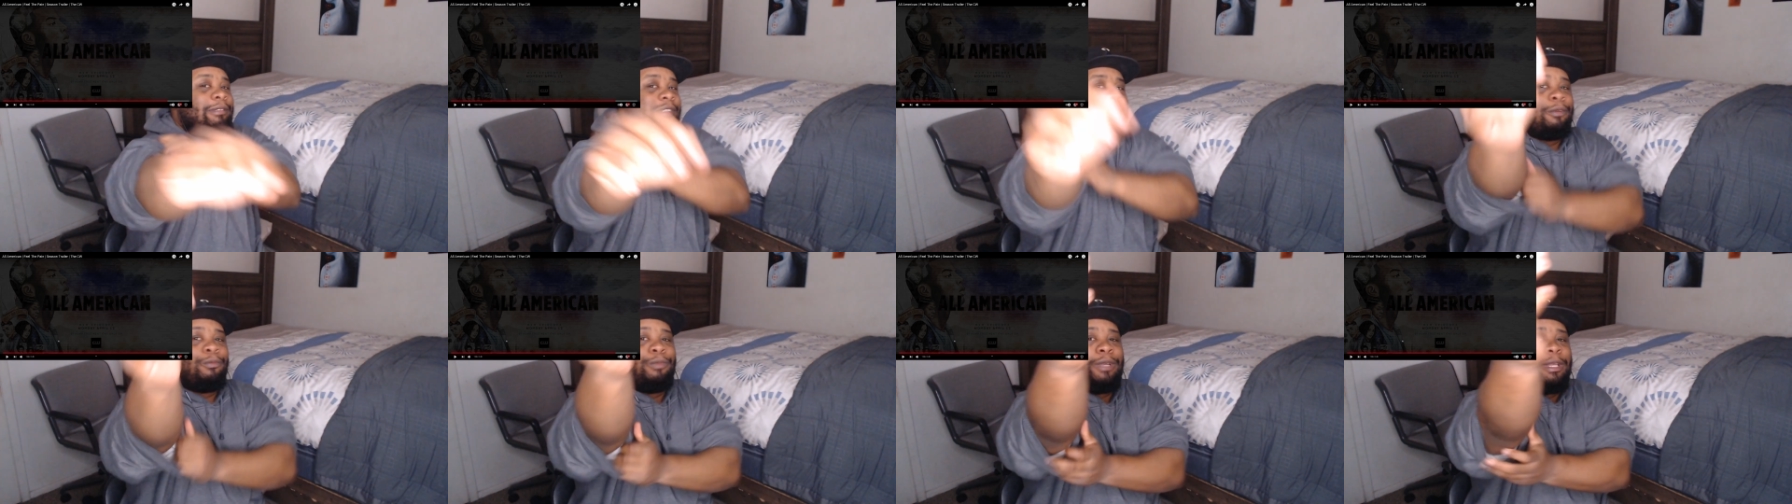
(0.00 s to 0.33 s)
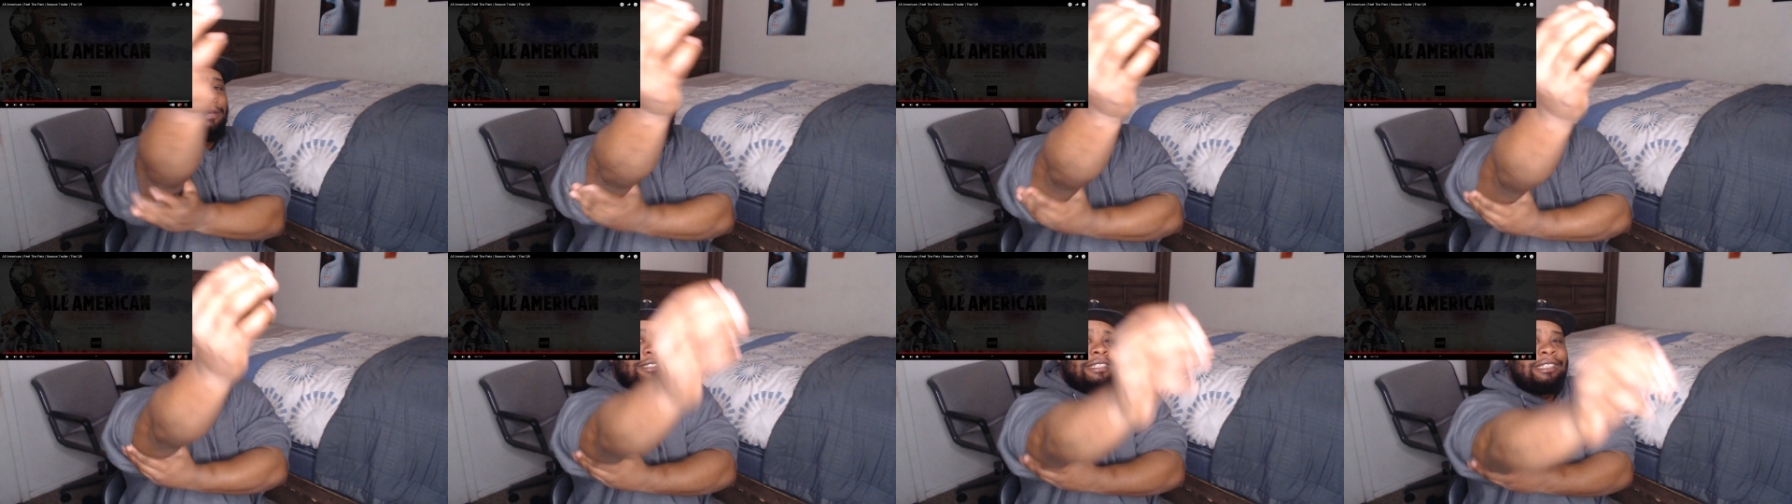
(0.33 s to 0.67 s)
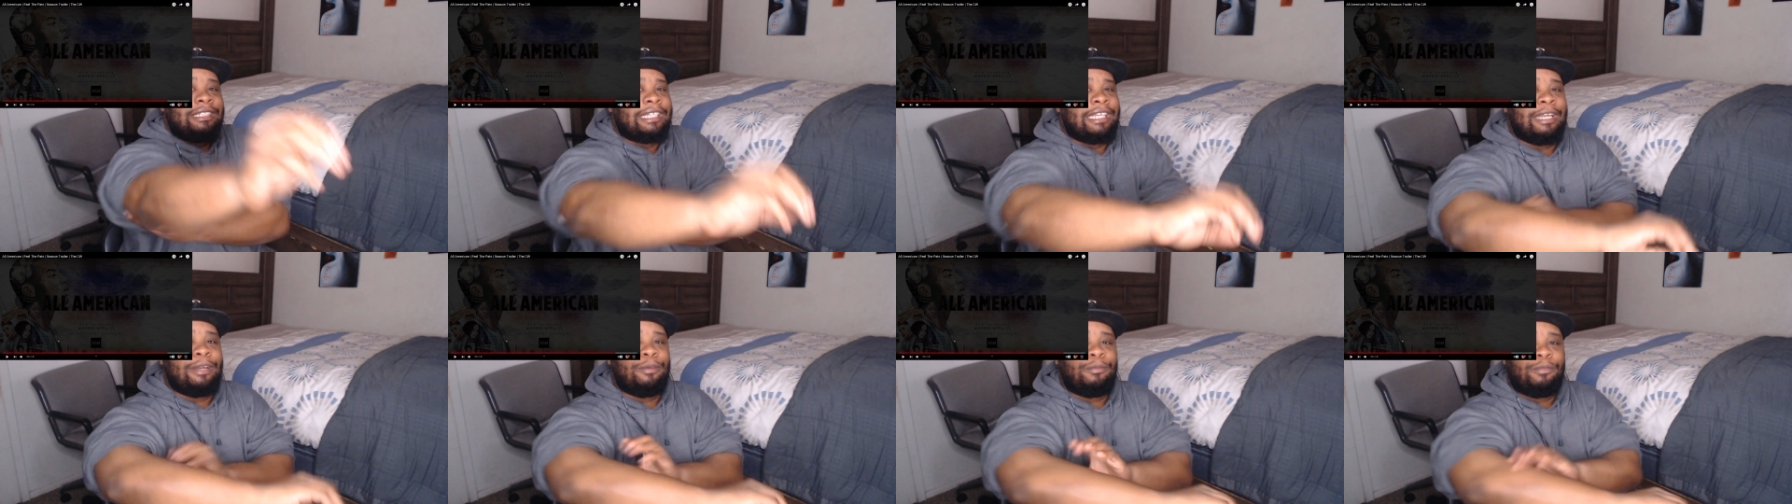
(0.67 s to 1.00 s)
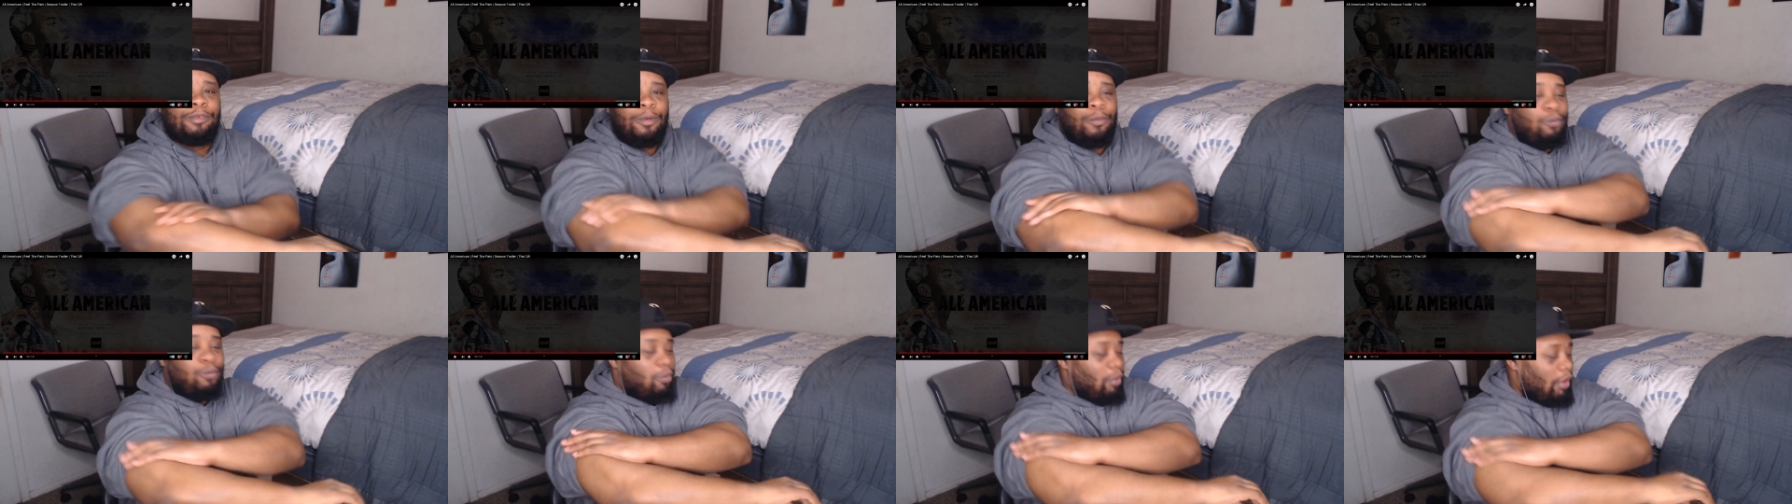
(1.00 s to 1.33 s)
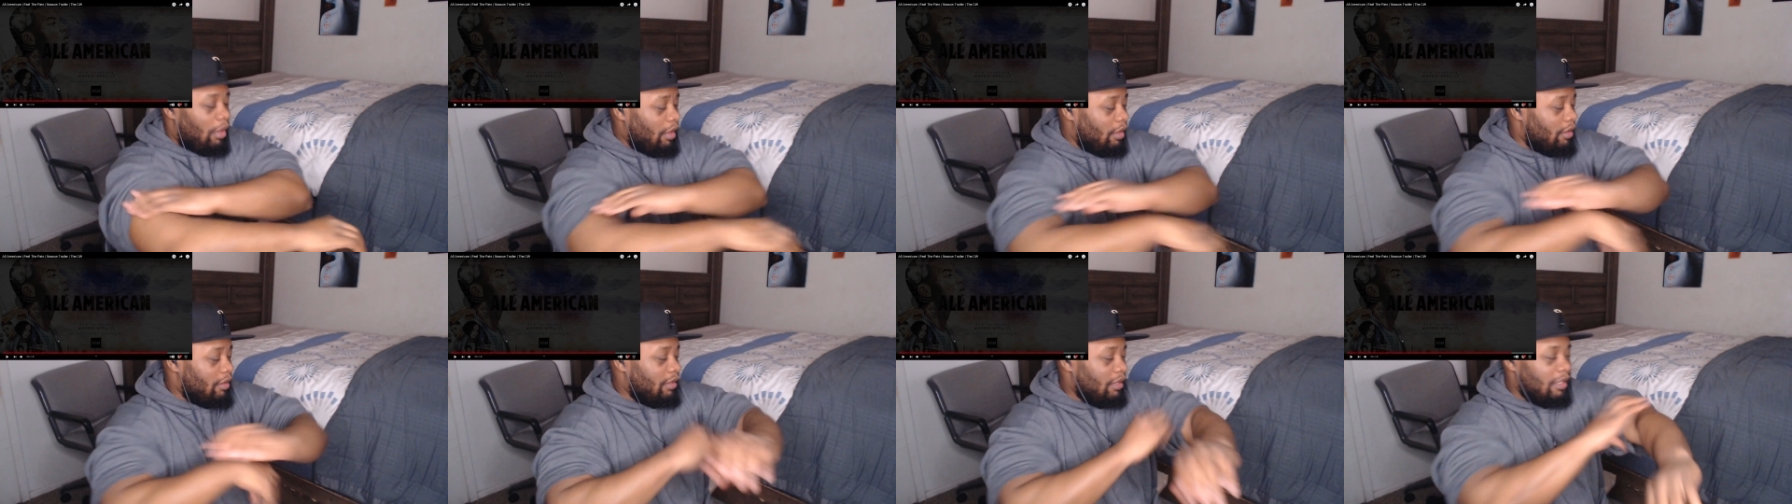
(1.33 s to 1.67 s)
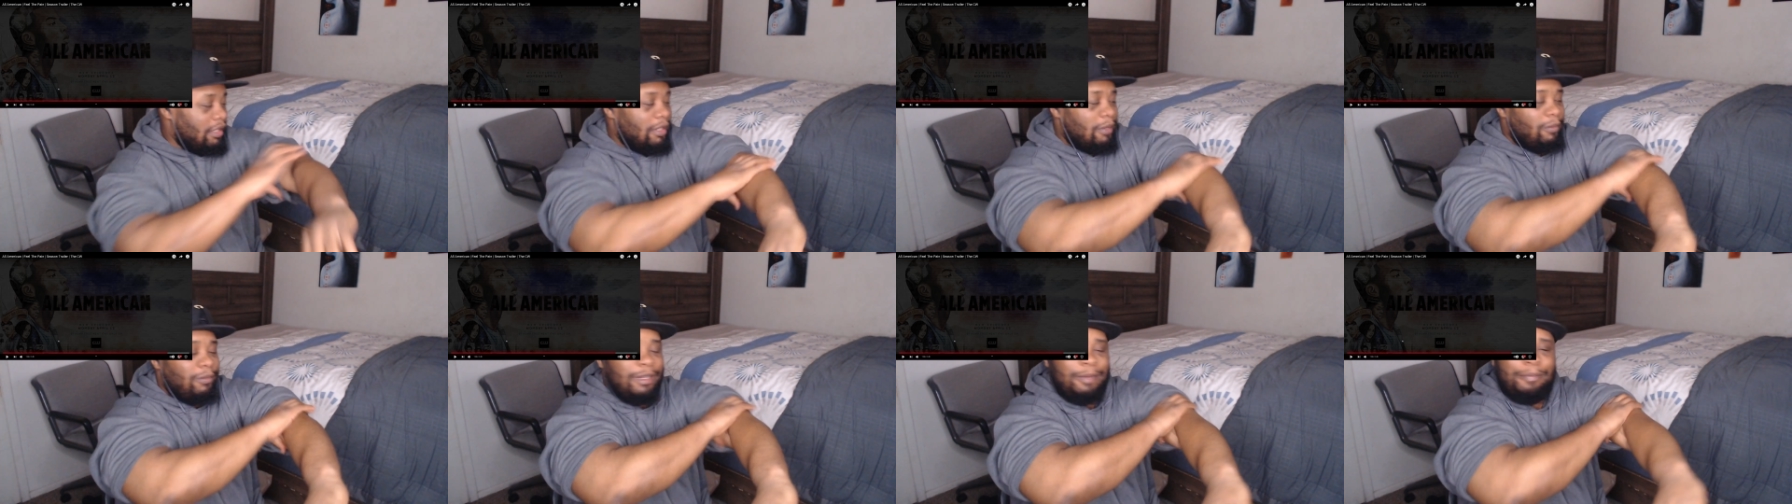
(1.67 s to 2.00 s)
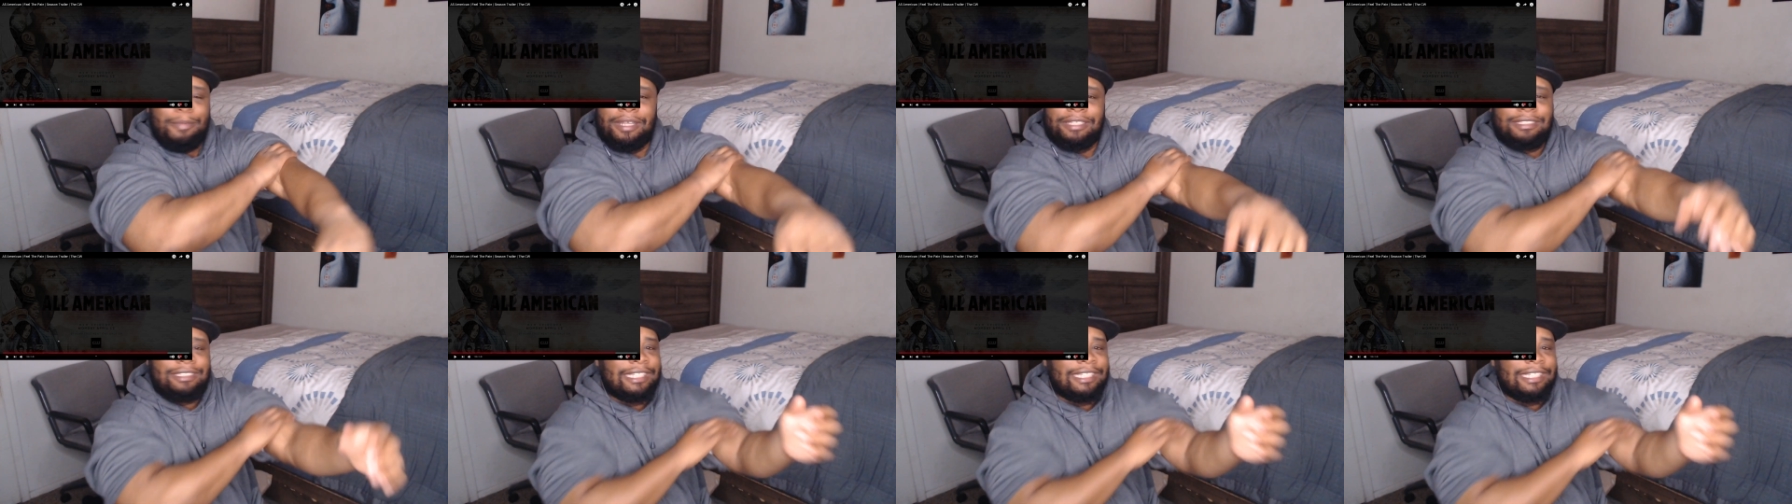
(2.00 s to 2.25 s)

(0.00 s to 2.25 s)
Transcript: Cause we about to get to work. We about to